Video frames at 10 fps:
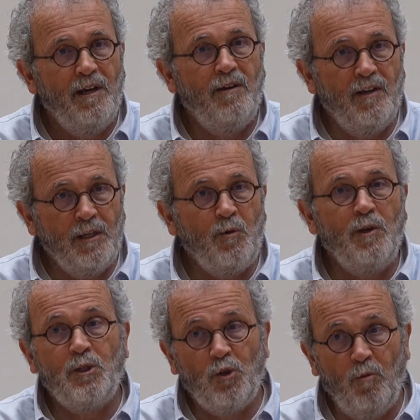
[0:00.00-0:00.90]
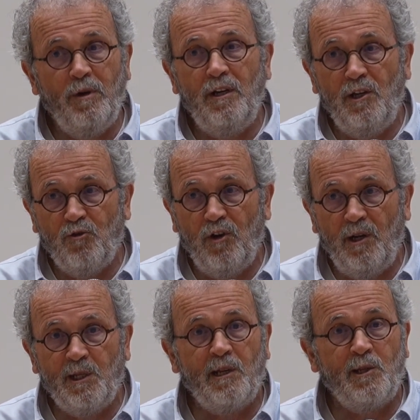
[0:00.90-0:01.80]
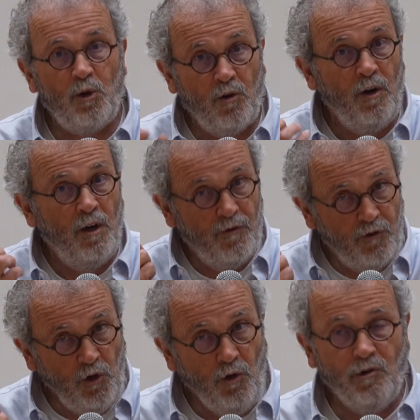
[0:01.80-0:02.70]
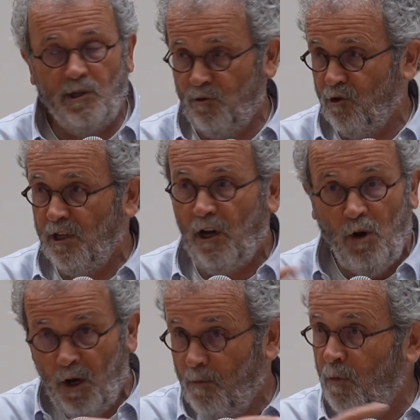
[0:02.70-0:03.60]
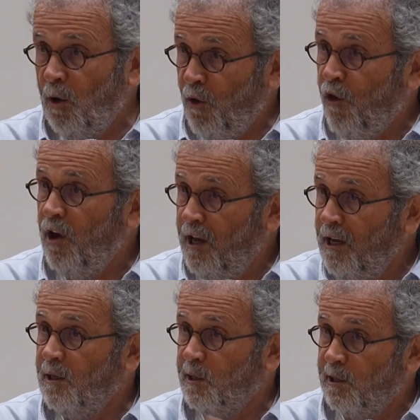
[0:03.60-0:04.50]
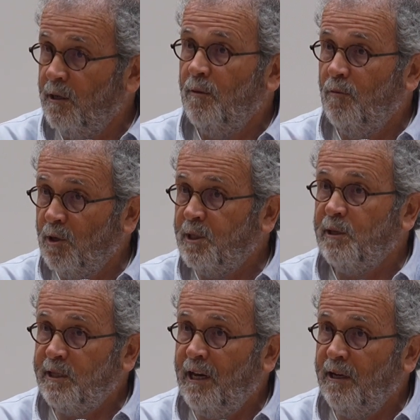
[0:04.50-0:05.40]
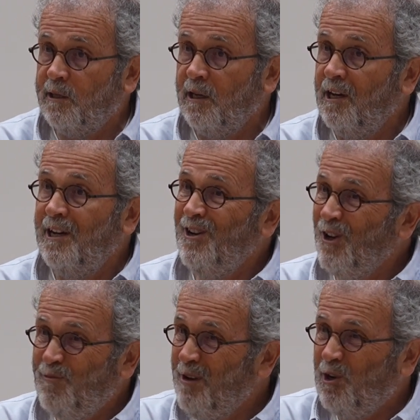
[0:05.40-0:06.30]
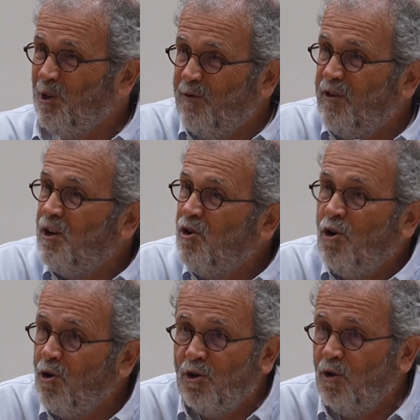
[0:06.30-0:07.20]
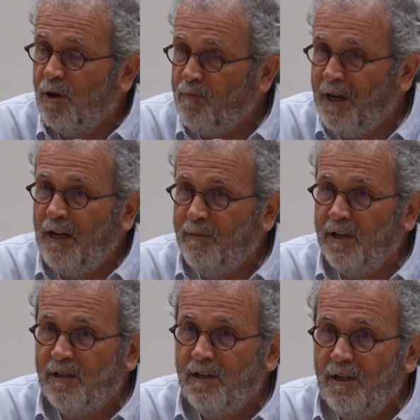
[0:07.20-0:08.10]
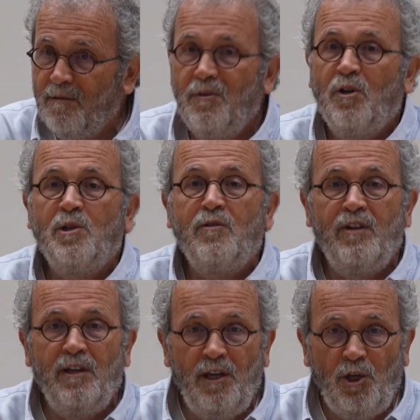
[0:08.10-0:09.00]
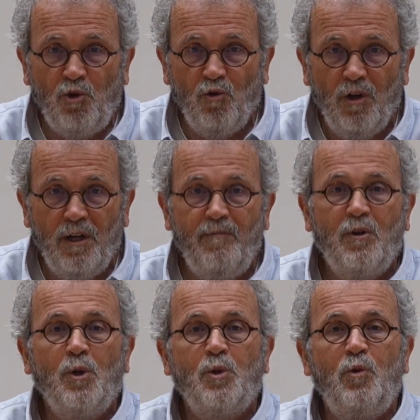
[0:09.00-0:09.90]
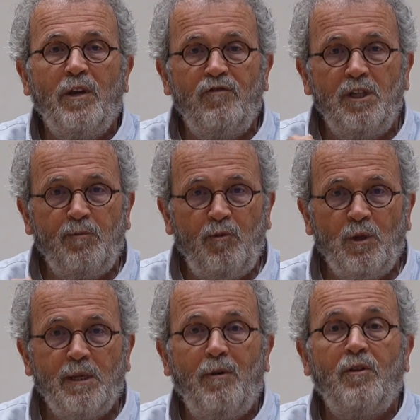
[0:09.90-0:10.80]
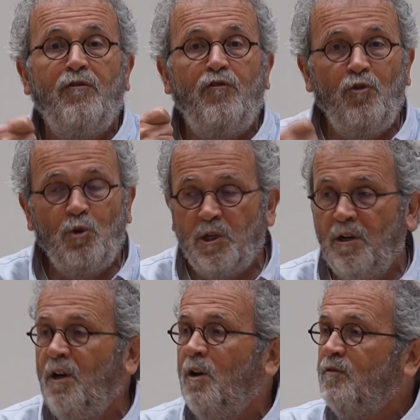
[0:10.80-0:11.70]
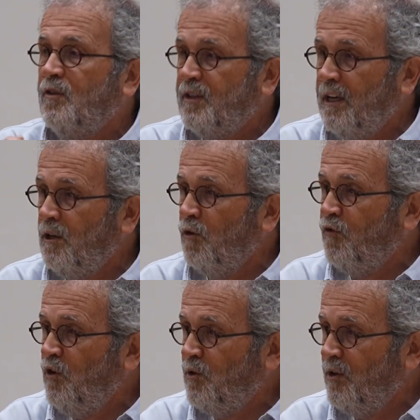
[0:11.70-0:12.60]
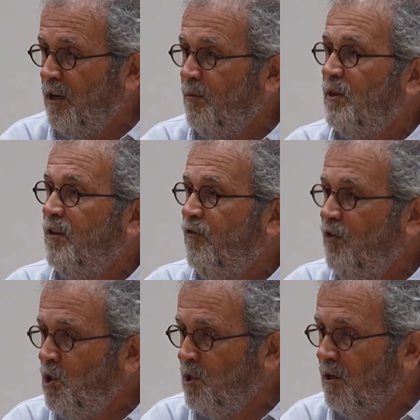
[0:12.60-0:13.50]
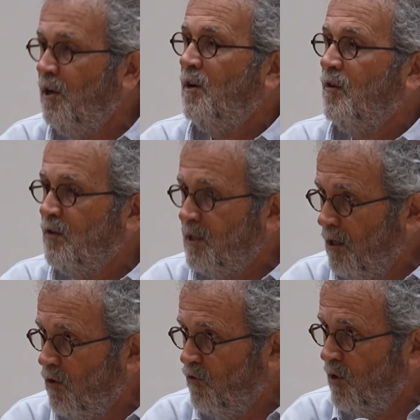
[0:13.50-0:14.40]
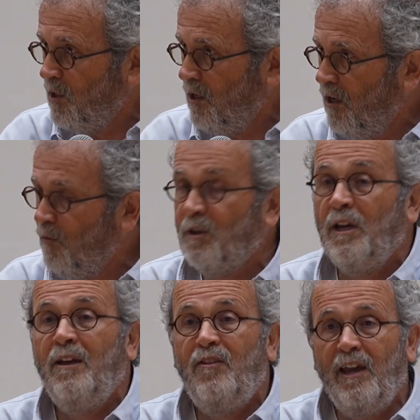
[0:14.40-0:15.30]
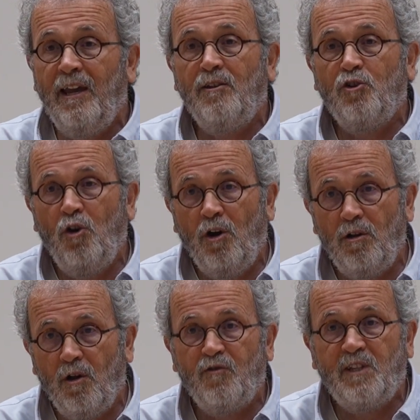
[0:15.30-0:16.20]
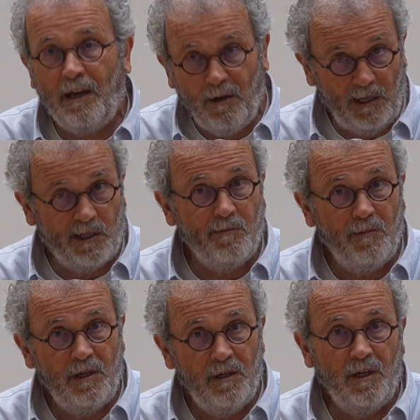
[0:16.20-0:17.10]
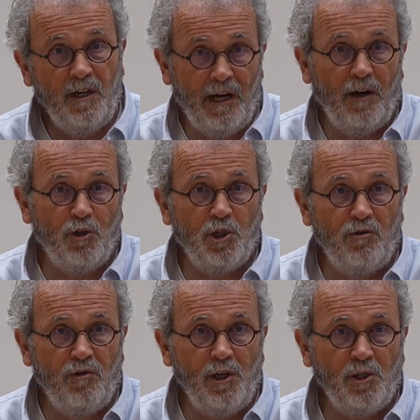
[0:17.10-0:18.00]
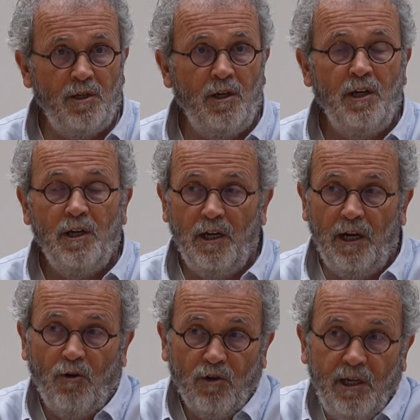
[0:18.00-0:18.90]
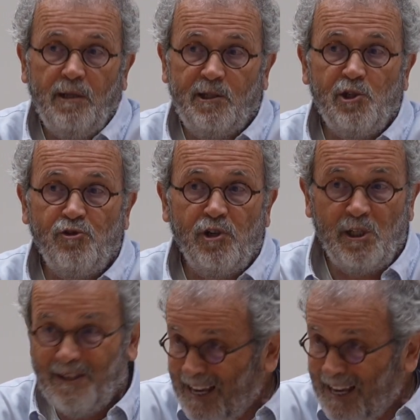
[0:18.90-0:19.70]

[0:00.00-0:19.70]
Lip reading: And that's why so many Israelis are so furious right now, both ends, both sides. Not because of the court or the parliament, because of the issue, because we have disputes about the future of the state of Israel, about the vision of the state of Israel, about the end goal of Zionism in our generation, in our kids' generation.